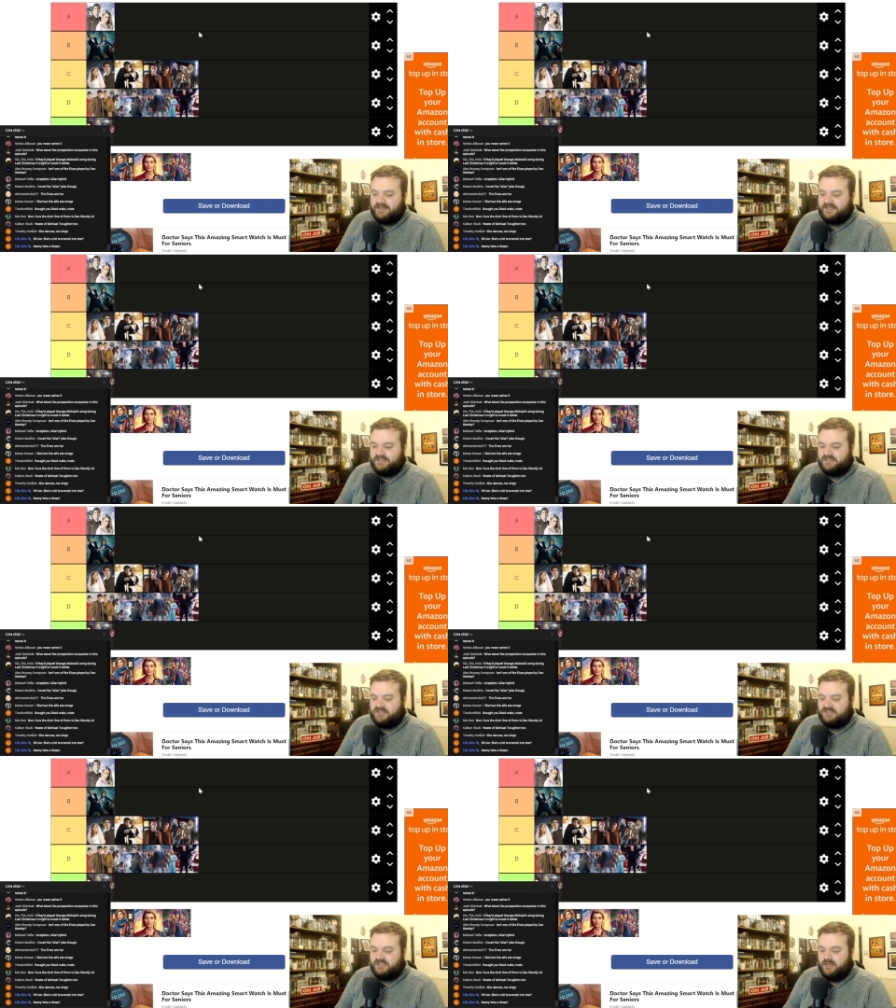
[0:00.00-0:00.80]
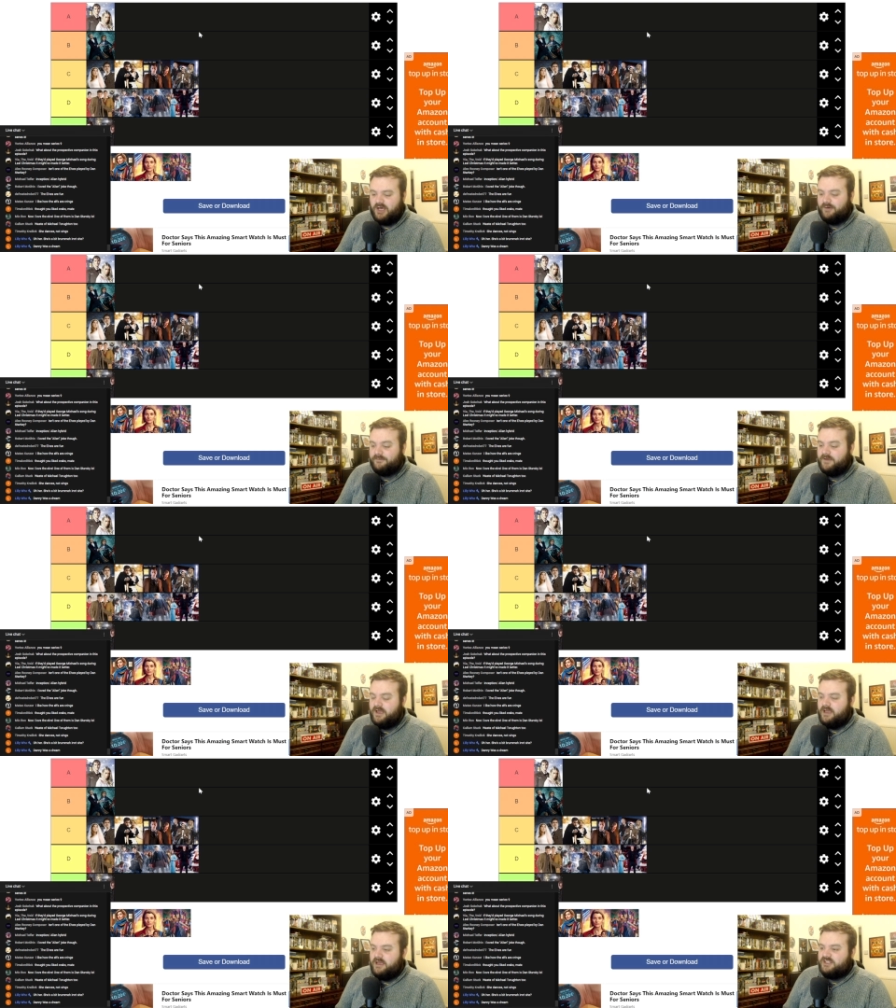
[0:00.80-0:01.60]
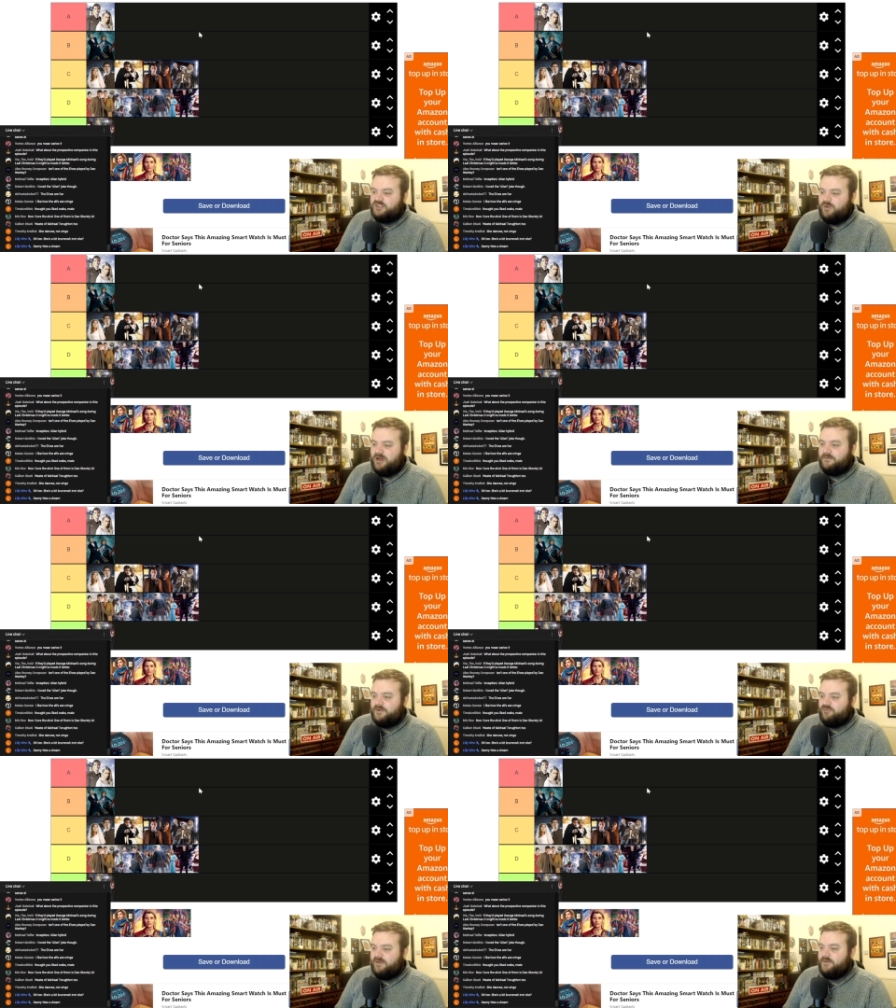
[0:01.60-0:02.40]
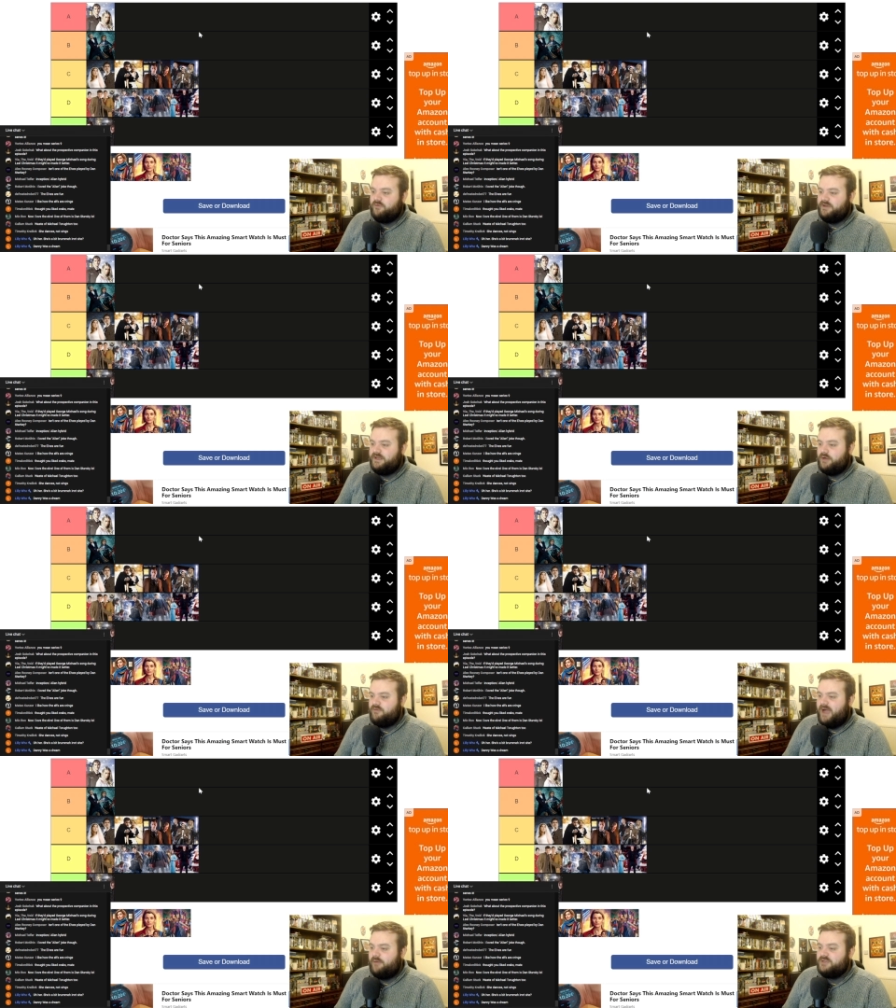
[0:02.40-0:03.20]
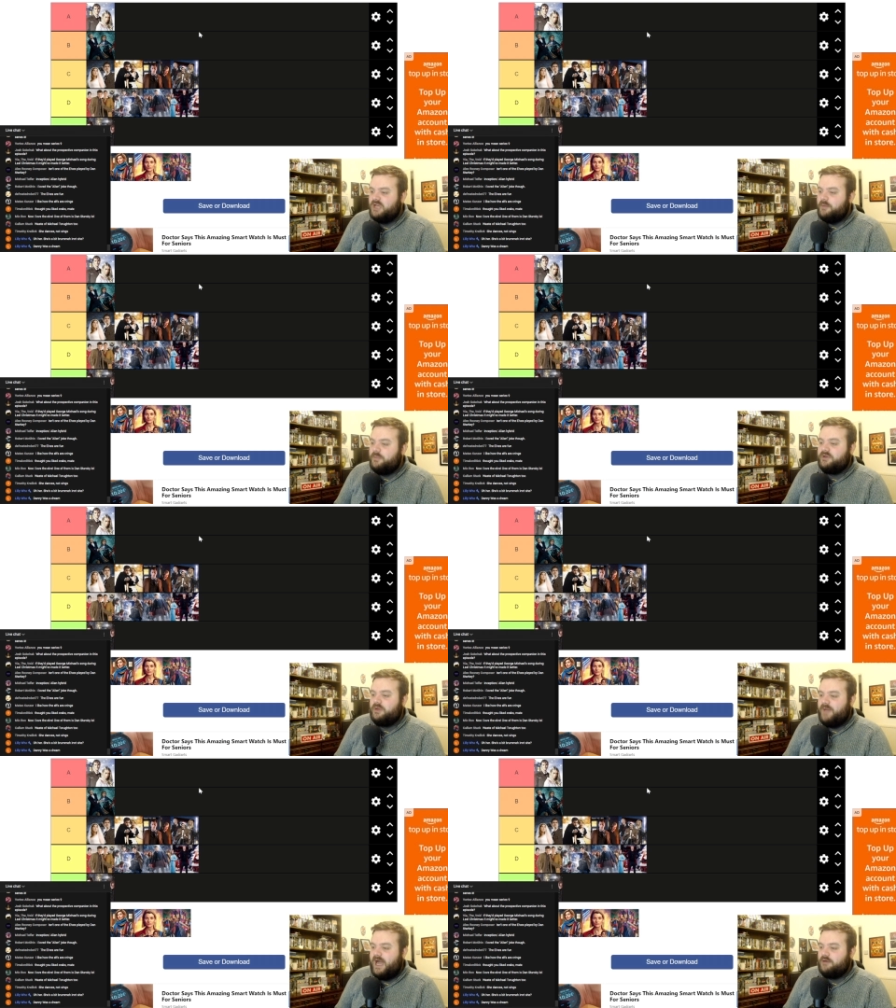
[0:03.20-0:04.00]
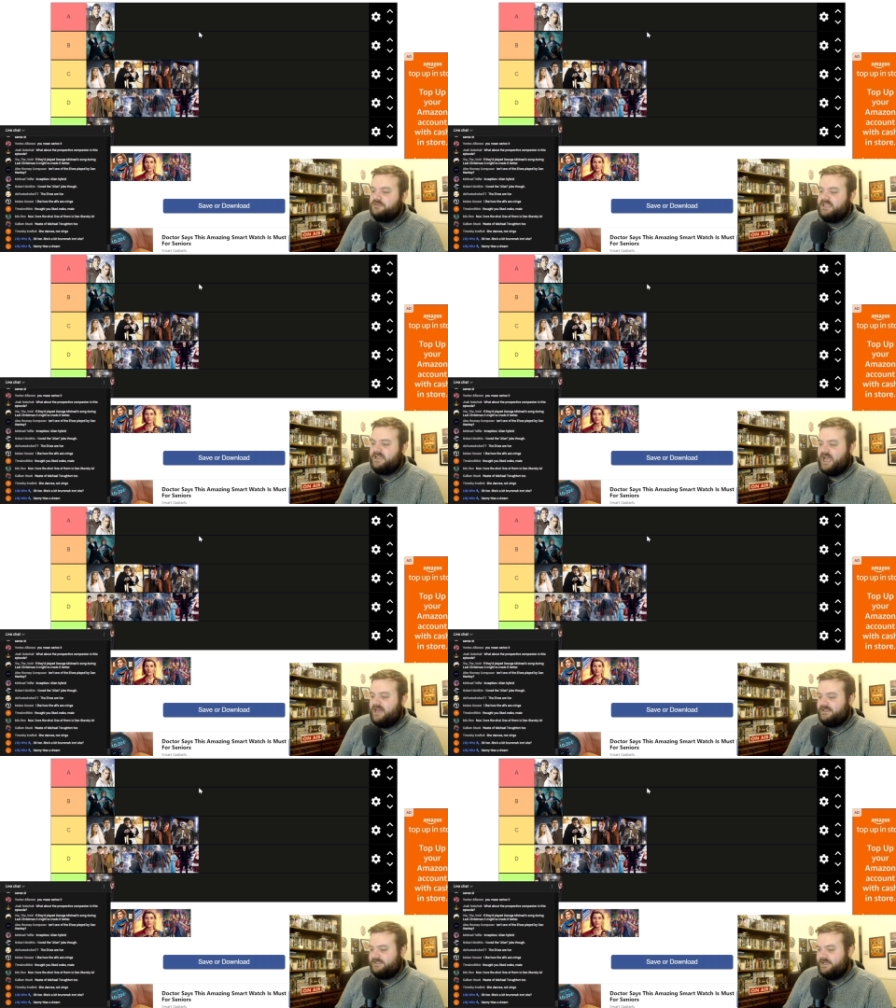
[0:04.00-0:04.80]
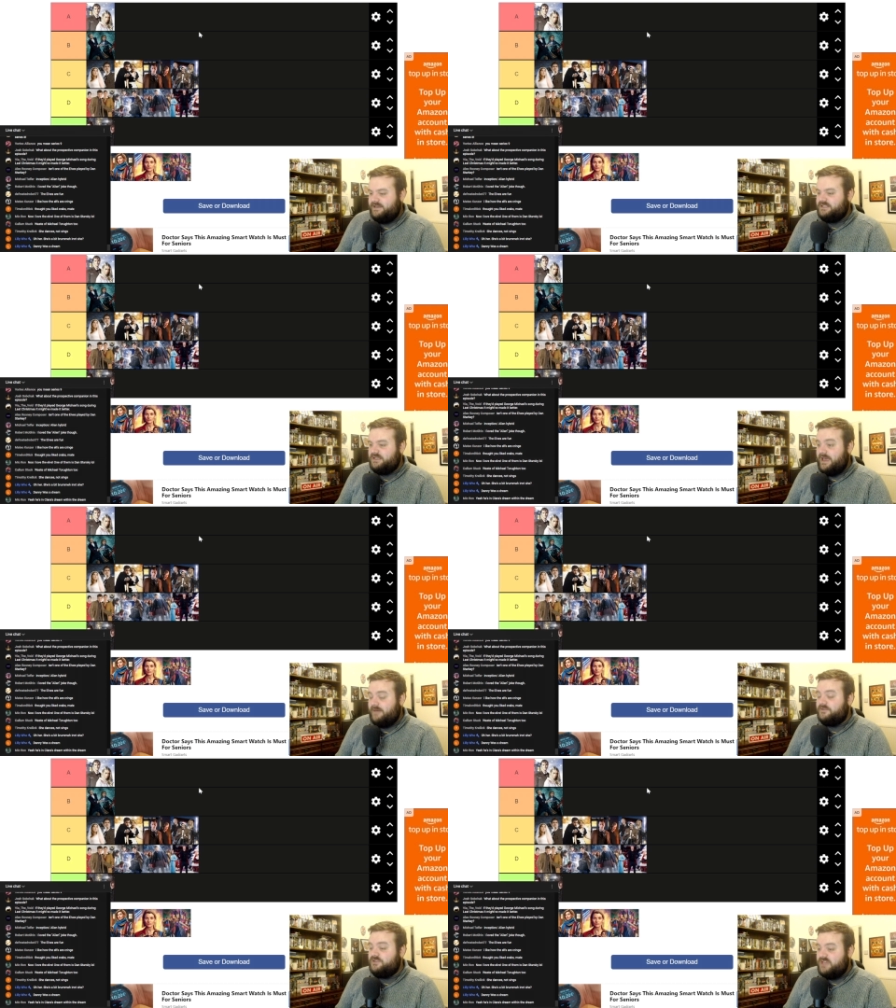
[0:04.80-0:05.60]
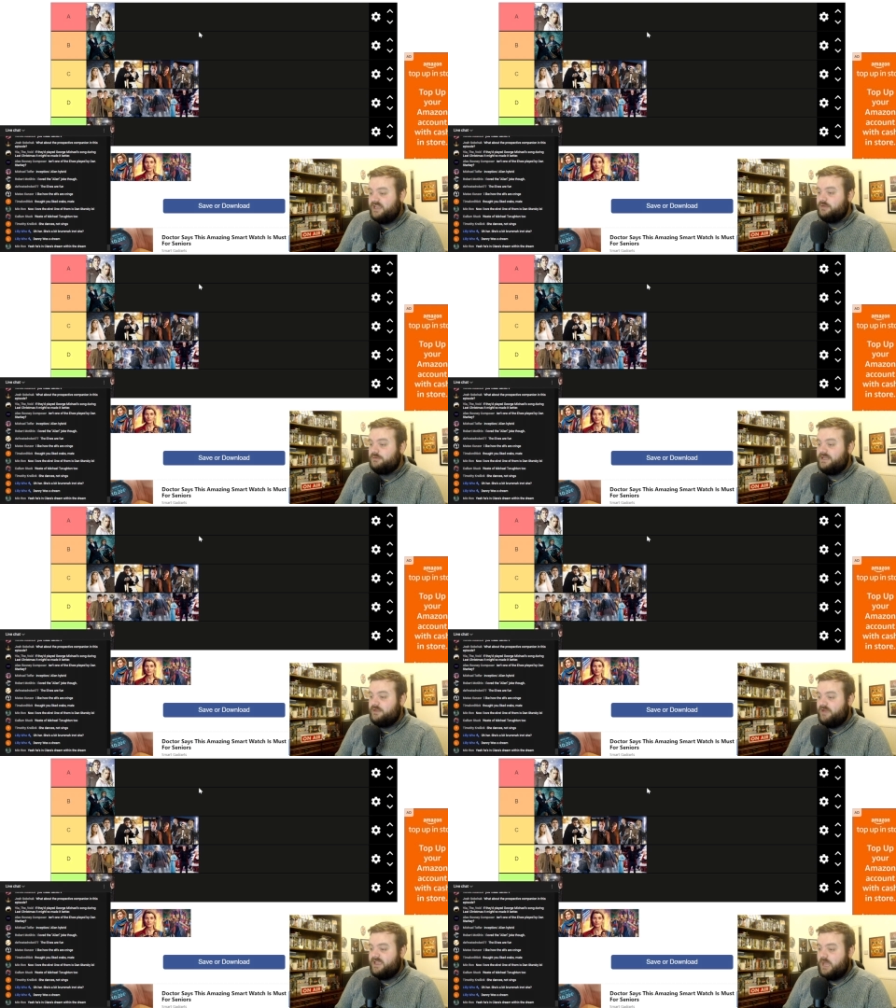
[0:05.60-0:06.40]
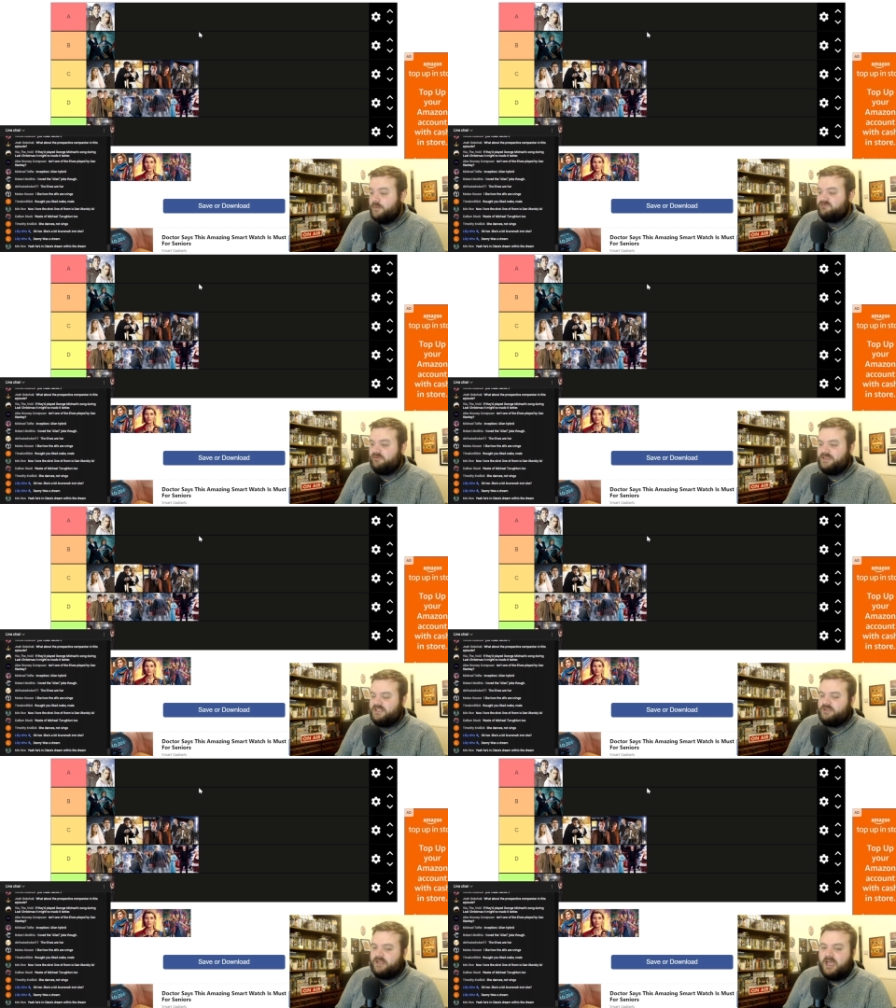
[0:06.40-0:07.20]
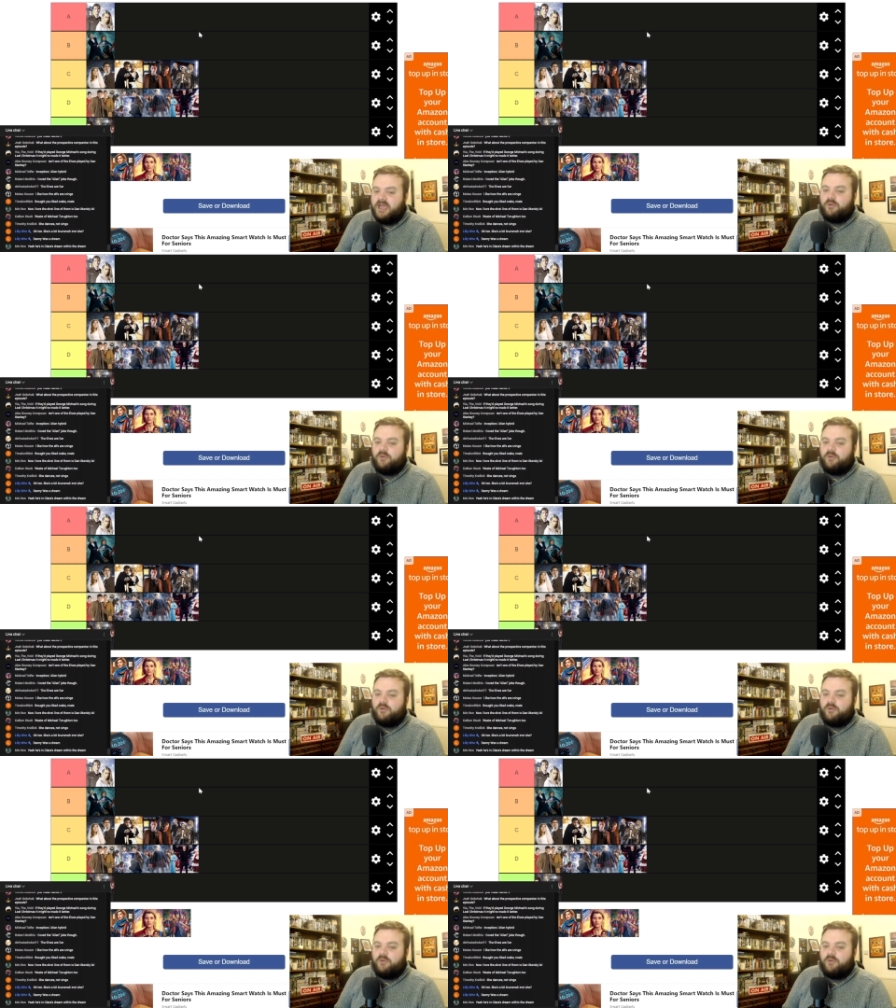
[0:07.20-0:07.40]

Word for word: act is just a lot of 12 and River running around. But Capaldi and Alex Kingston have genuinely great chemistry with each other.